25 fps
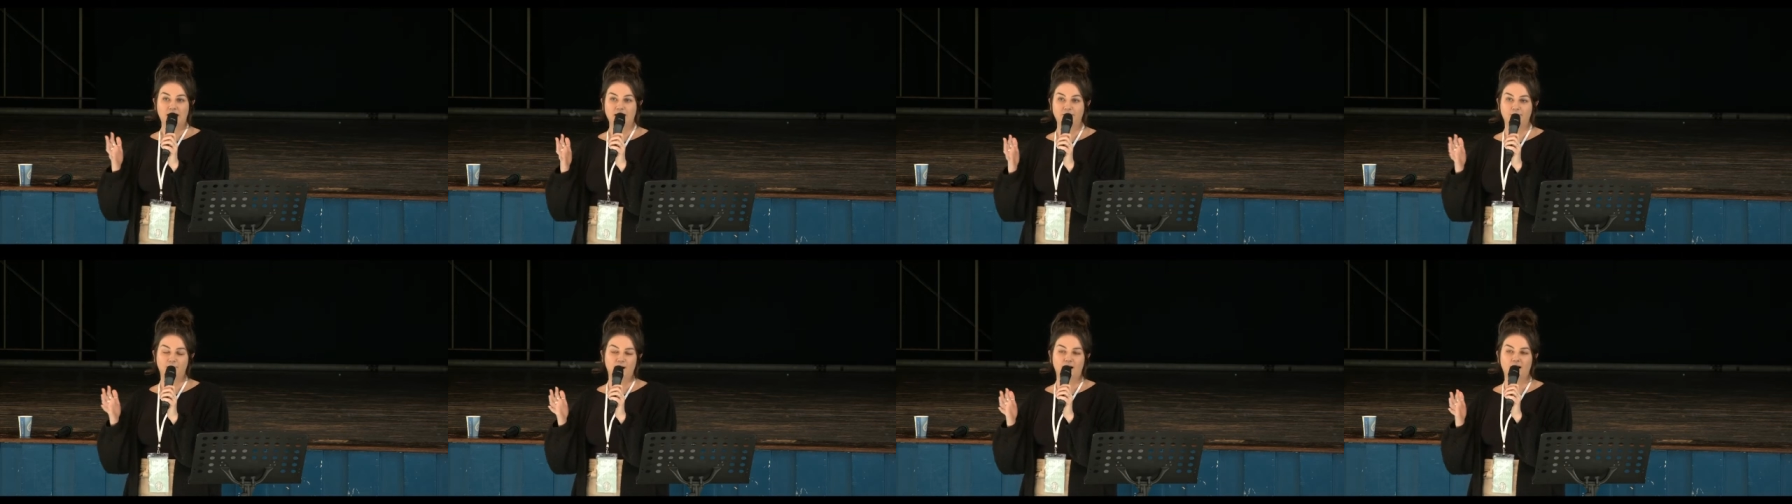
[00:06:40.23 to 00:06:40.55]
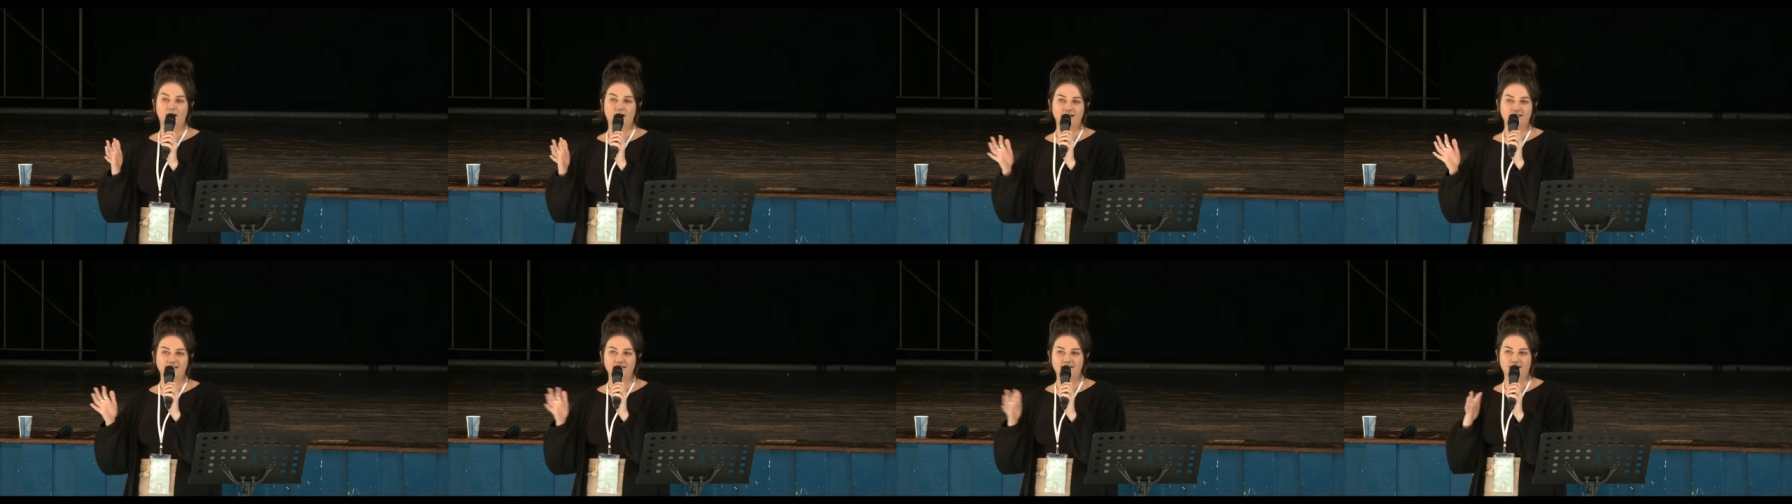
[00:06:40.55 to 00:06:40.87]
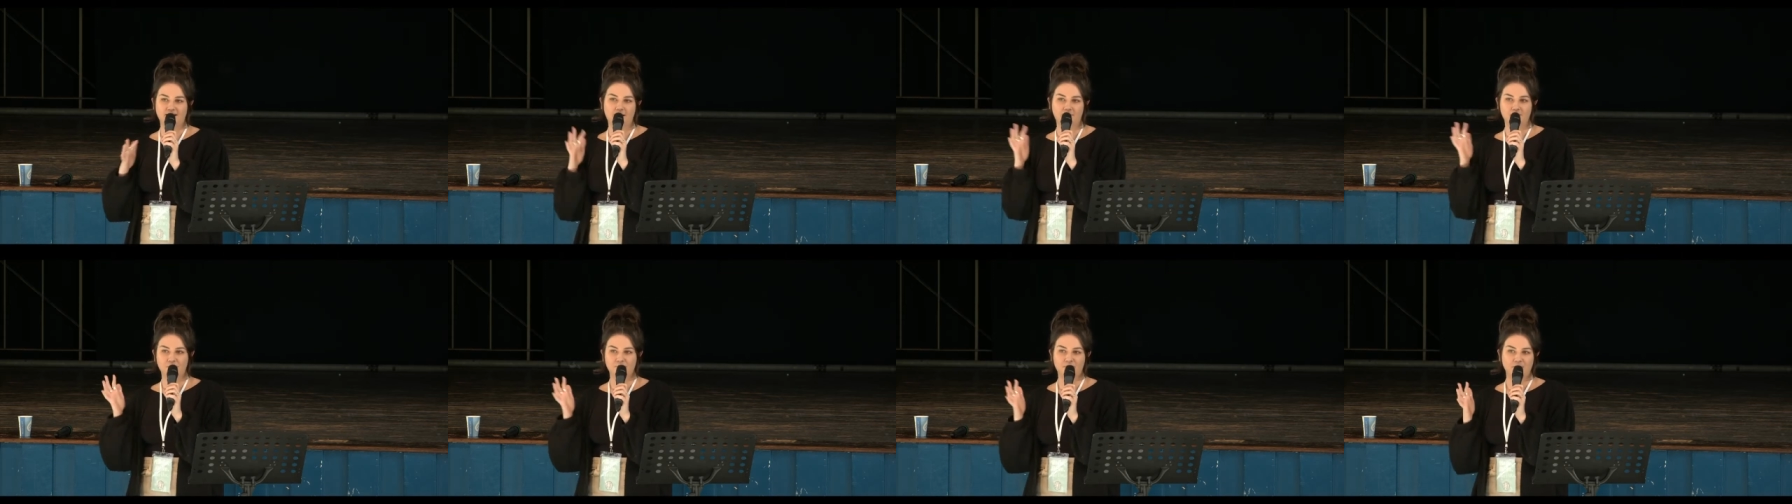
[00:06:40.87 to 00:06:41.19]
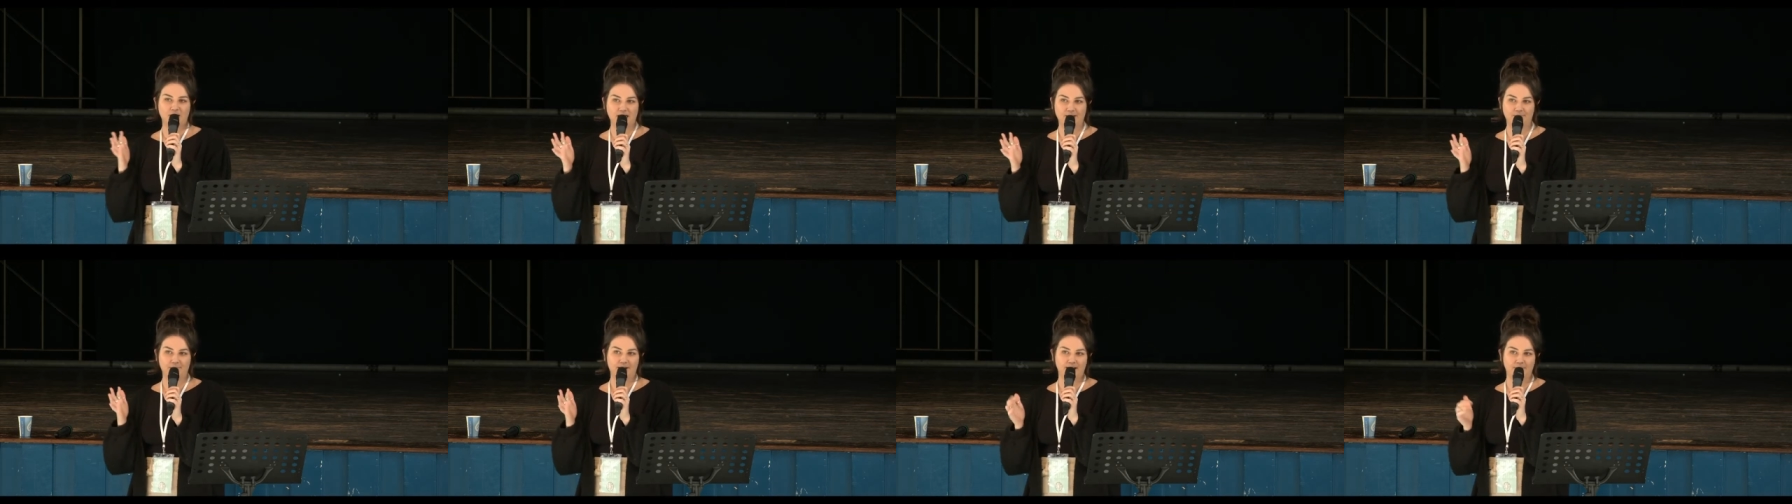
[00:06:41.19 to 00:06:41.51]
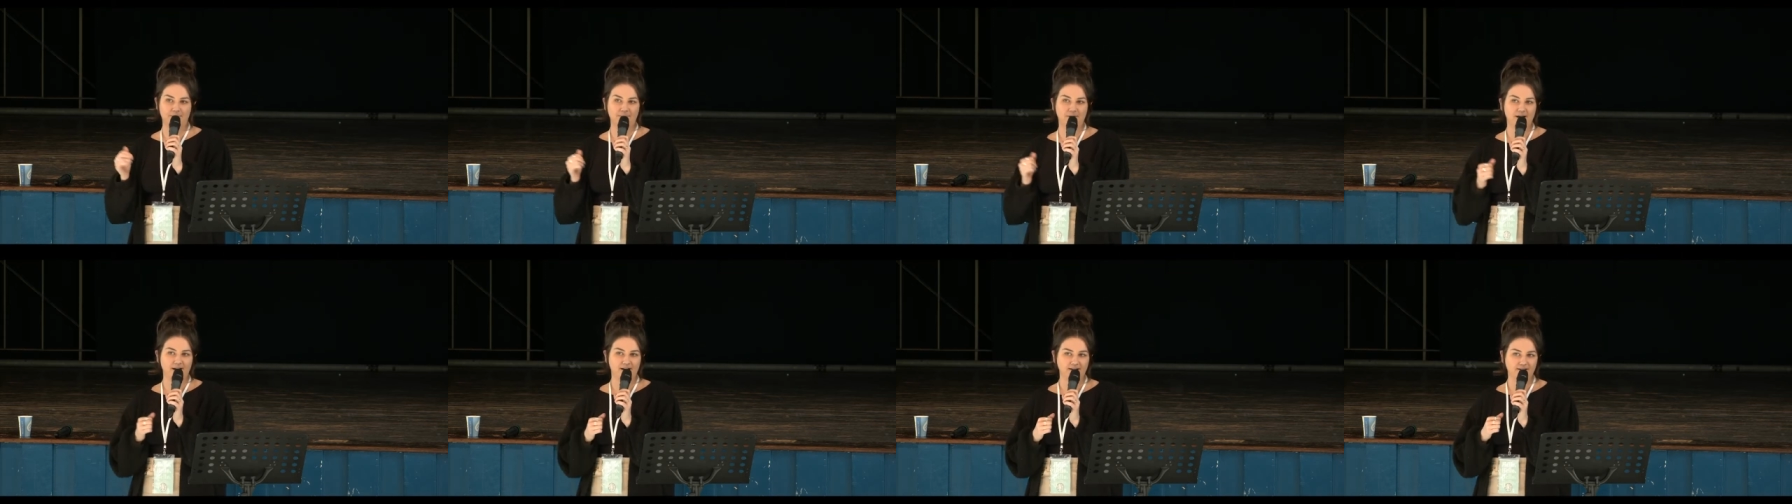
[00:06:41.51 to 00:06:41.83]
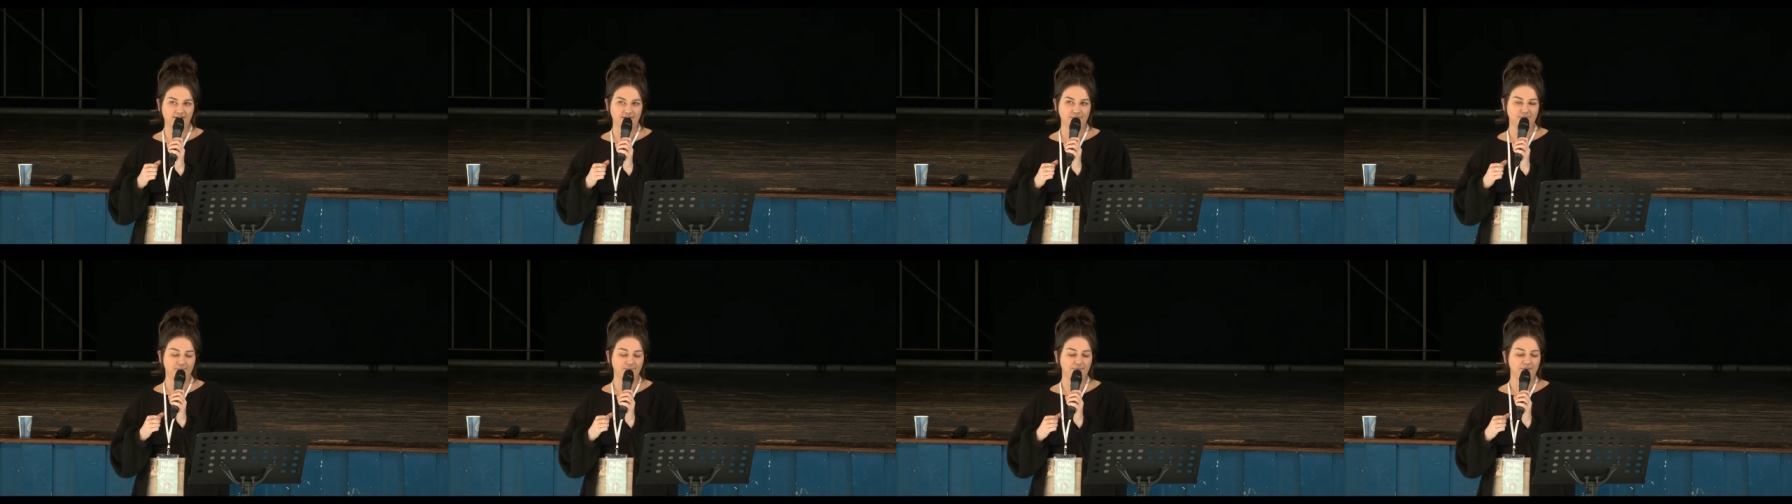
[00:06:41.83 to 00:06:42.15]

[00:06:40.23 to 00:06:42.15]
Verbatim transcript: blind and I'm a really bad person,